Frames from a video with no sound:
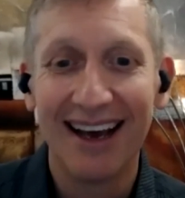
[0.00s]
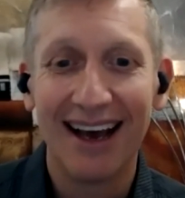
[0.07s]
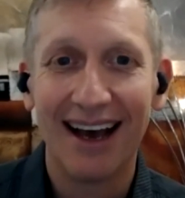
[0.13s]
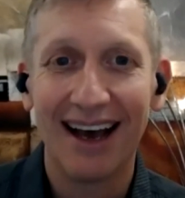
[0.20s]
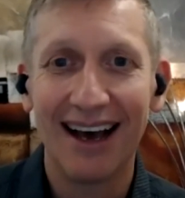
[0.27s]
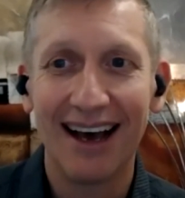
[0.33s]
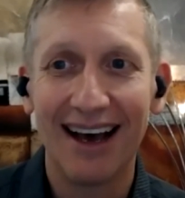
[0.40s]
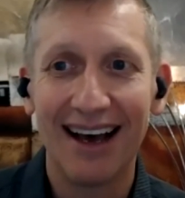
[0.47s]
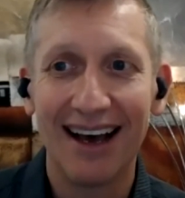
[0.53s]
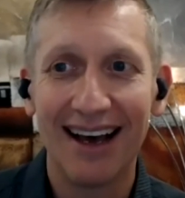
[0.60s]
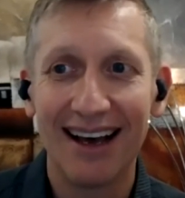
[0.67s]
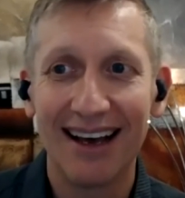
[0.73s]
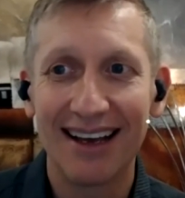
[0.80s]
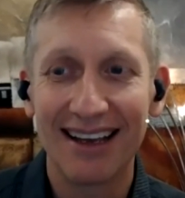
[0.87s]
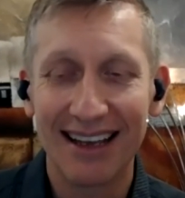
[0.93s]

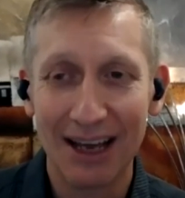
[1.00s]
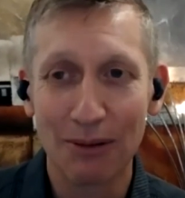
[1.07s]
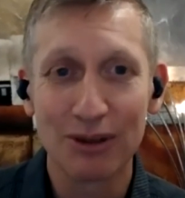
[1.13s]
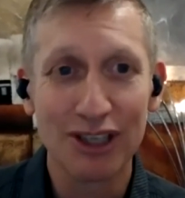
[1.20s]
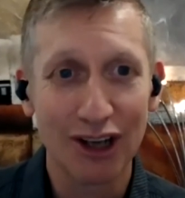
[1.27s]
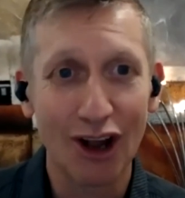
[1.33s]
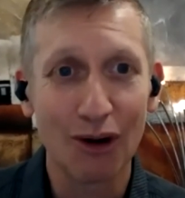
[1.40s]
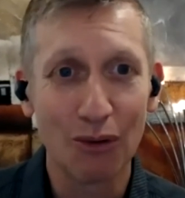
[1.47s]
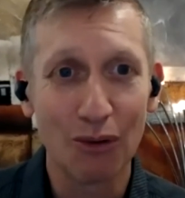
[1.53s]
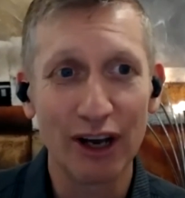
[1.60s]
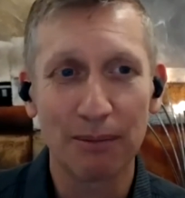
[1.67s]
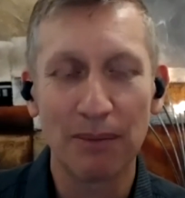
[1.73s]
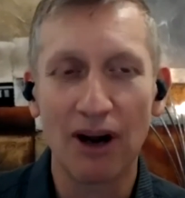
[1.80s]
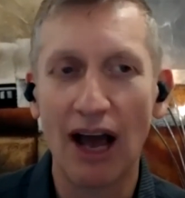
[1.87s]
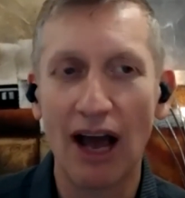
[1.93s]
it was a lot of
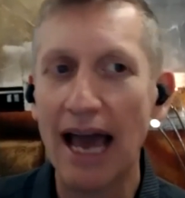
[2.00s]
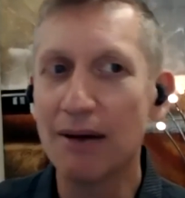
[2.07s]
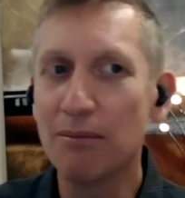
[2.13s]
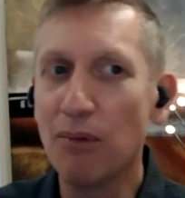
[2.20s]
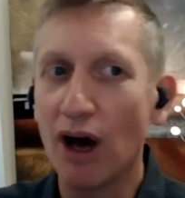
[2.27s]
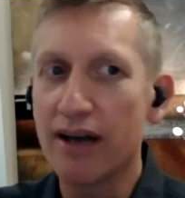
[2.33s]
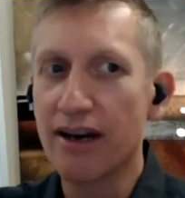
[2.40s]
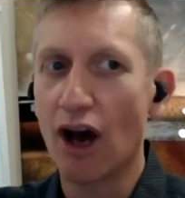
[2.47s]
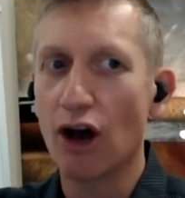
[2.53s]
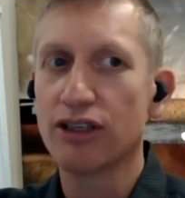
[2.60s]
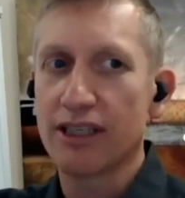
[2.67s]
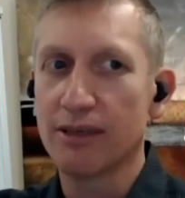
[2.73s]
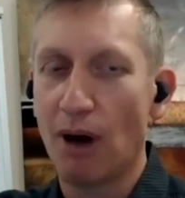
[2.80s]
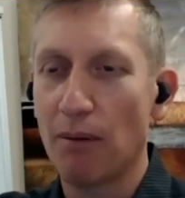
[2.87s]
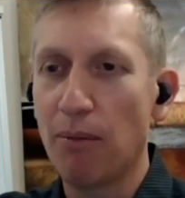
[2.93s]
work, but I had my notes
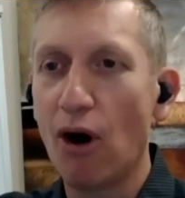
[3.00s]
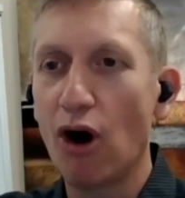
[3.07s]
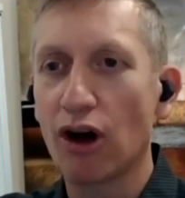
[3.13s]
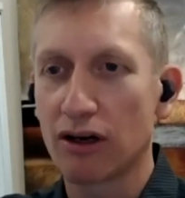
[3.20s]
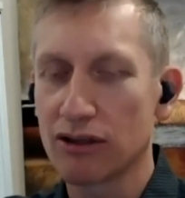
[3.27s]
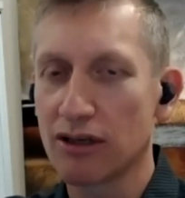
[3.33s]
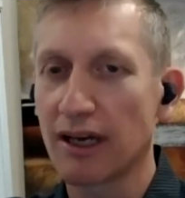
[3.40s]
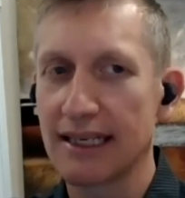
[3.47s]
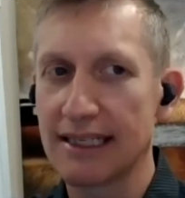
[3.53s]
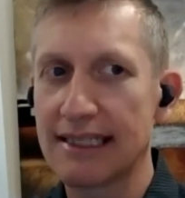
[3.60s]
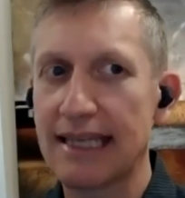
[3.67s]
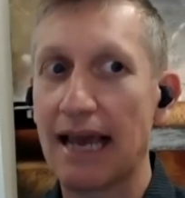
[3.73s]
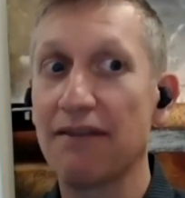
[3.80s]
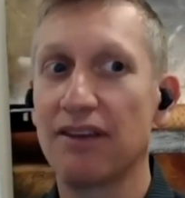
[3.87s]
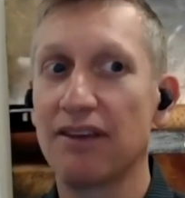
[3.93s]
in my pocket. It was like a
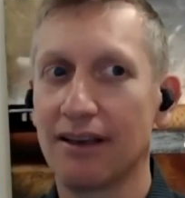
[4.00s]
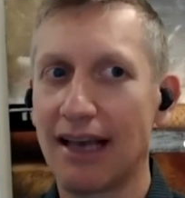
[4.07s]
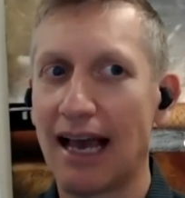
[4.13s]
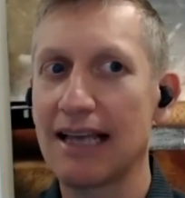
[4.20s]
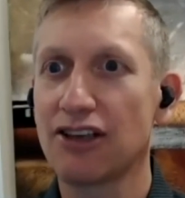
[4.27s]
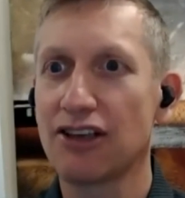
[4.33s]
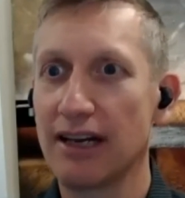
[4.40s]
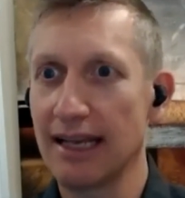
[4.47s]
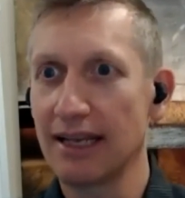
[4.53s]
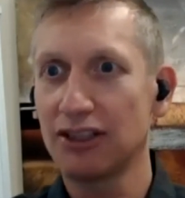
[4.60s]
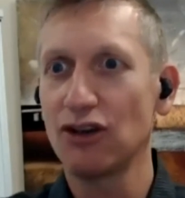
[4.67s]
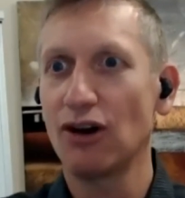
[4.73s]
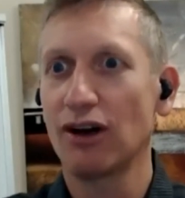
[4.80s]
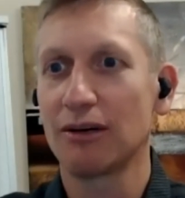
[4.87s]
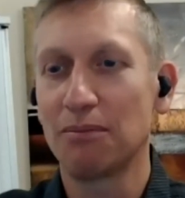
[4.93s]
safety in case I needed
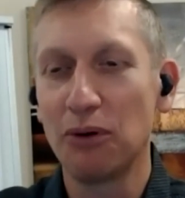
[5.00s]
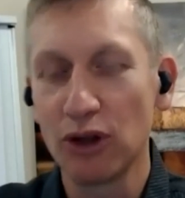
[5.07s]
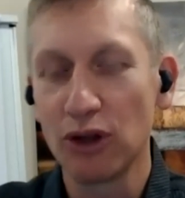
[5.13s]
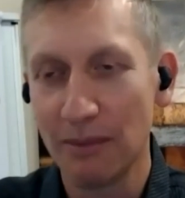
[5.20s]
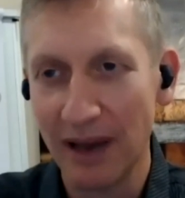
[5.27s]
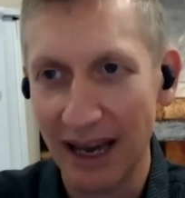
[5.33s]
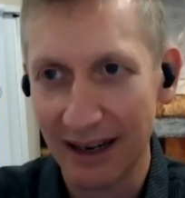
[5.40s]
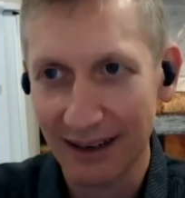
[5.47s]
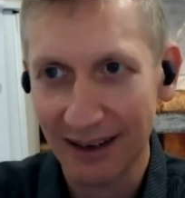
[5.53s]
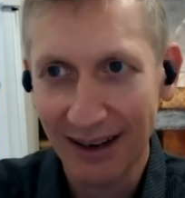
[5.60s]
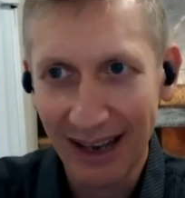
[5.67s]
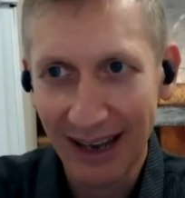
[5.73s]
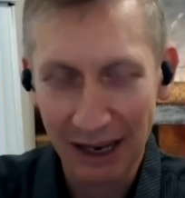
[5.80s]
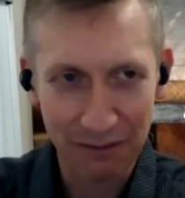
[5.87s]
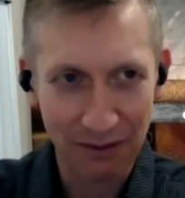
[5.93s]
to, I could pull them out.
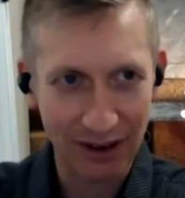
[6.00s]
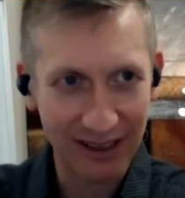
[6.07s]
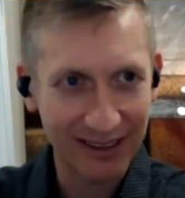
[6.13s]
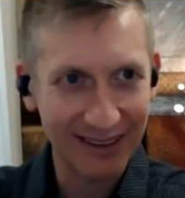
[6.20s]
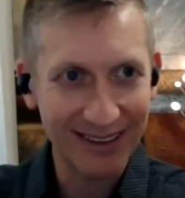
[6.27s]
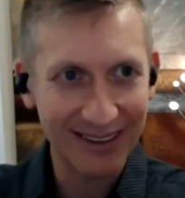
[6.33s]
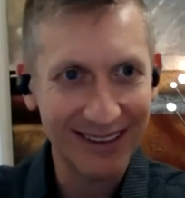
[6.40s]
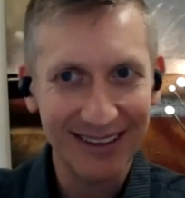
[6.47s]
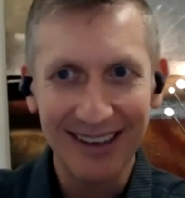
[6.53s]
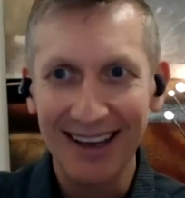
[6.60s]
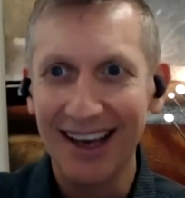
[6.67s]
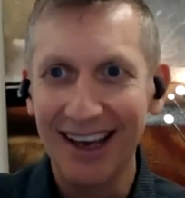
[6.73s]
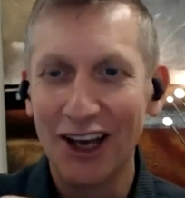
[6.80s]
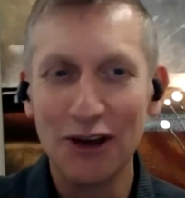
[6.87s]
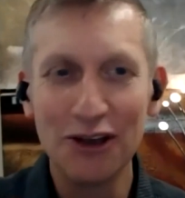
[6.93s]

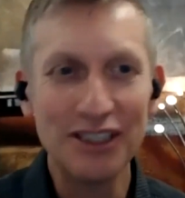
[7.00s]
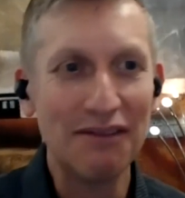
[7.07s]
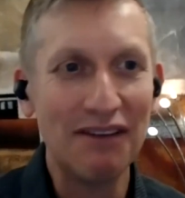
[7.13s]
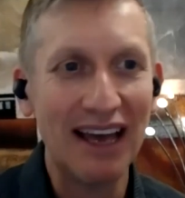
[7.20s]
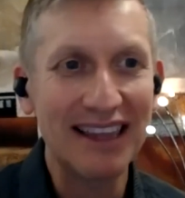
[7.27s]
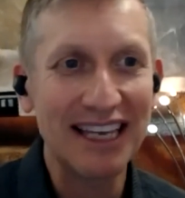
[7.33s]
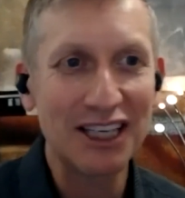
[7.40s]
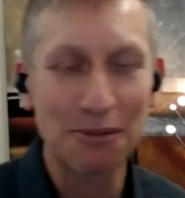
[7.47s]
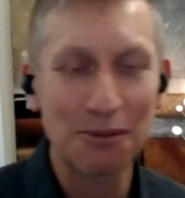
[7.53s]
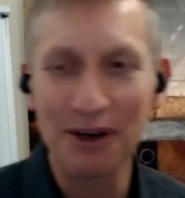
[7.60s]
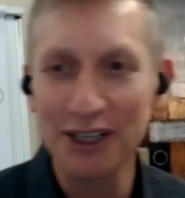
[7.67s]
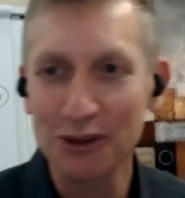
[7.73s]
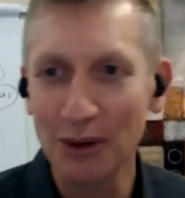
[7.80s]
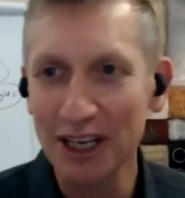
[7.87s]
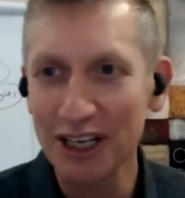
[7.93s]
Who's ever had the
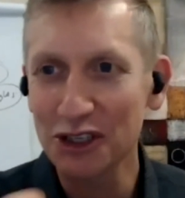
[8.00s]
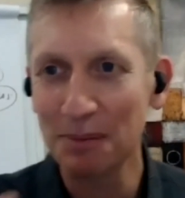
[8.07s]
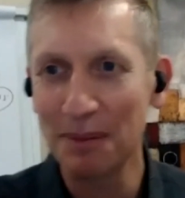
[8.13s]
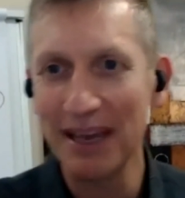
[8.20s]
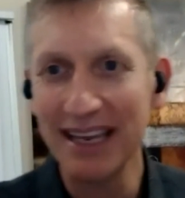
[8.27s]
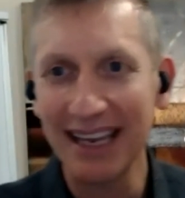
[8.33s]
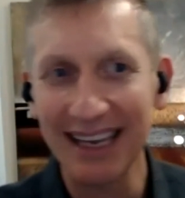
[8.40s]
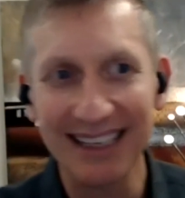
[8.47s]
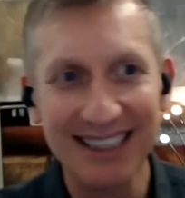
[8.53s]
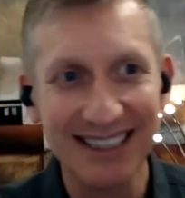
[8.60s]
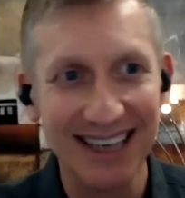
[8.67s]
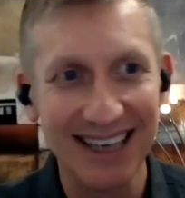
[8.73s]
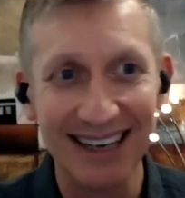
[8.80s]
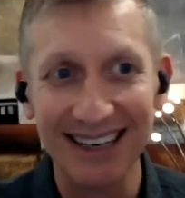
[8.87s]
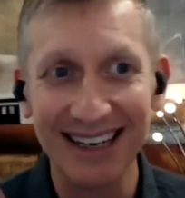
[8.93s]
experience where you're speaking and
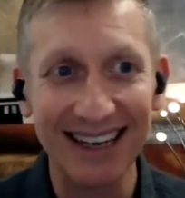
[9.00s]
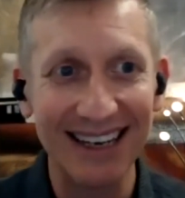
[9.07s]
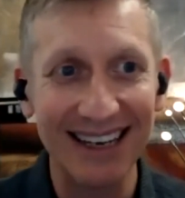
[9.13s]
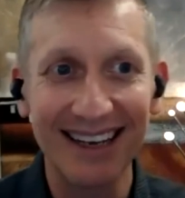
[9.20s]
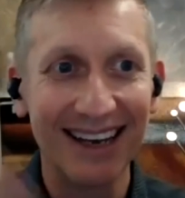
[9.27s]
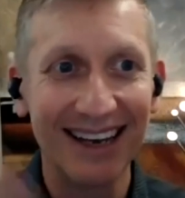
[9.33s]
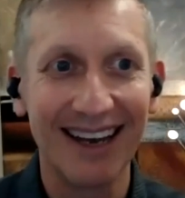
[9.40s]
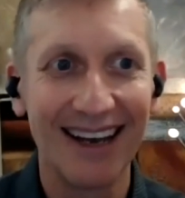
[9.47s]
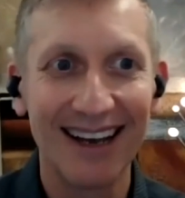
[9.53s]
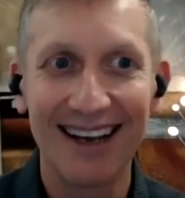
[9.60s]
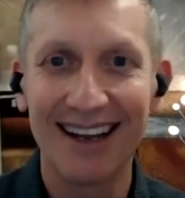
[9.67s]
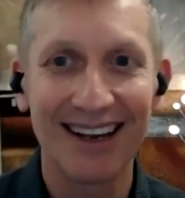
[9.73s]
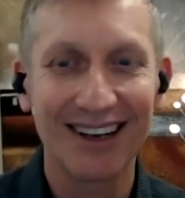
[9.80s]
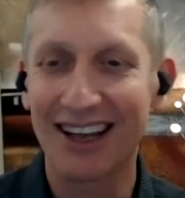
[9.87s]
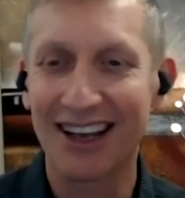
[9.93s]
suddenly,
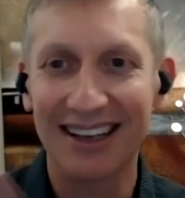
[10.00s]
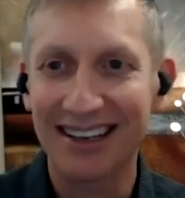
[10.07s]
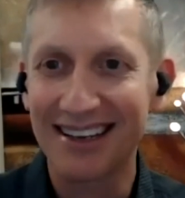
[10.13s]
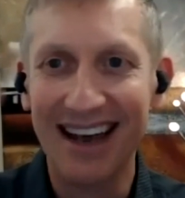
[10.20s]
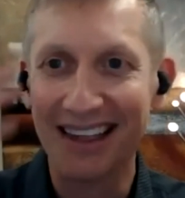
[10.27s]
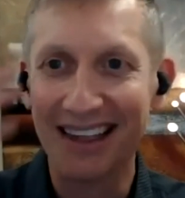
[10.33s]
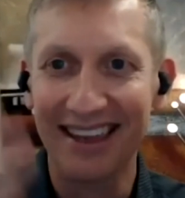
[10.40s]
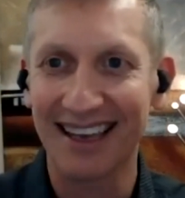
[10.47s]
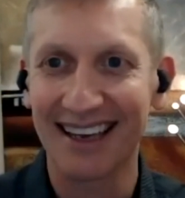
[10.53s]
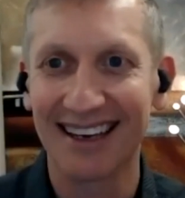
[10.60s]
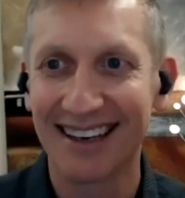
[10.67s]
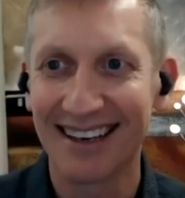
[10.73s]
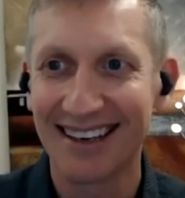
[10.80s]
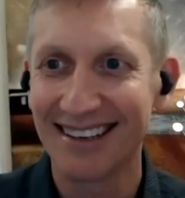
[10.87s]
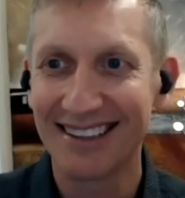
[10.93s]
like, nothing?
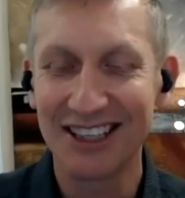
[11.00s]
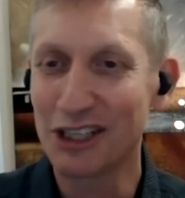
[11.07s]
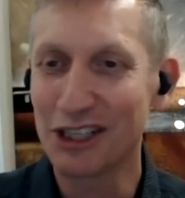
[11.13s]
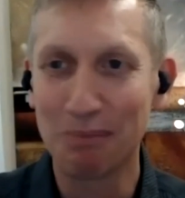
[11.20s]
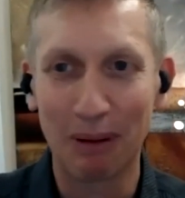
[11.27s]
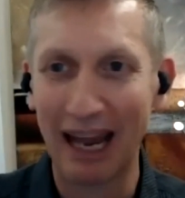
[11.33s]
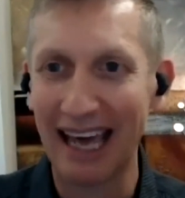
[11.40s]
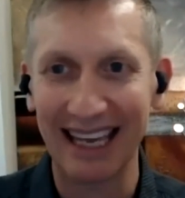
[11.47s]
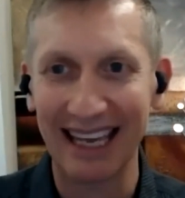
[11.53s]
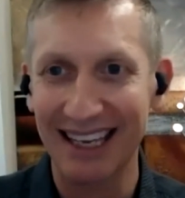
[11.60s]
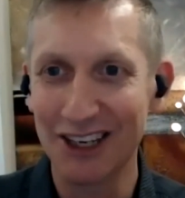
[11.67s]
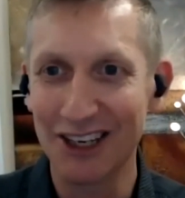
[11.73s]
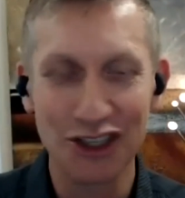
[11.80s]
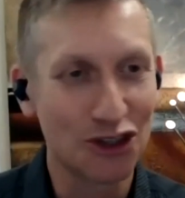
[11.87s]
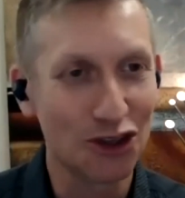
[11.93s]
You just blank. You
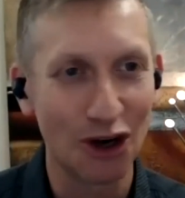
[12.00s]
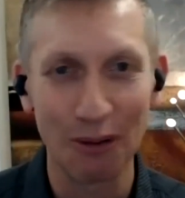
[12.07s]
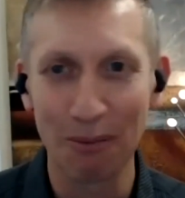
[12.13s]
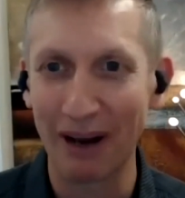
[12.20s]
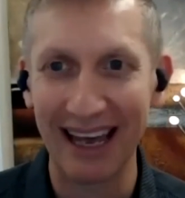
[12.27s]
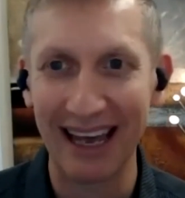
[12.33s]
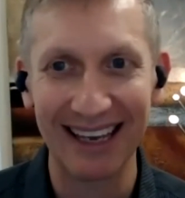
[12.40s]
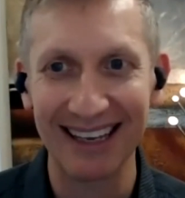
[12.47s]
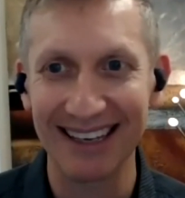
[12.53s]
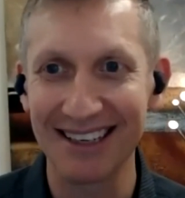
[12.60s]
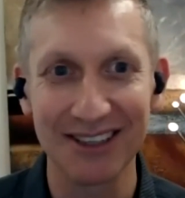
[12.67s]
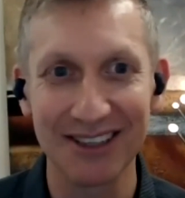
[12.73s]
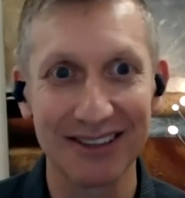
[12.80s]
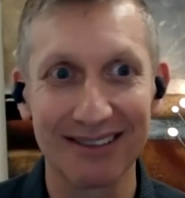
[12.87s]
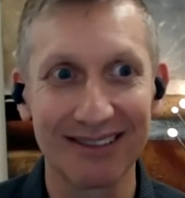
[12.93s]
just draw a blank and you just,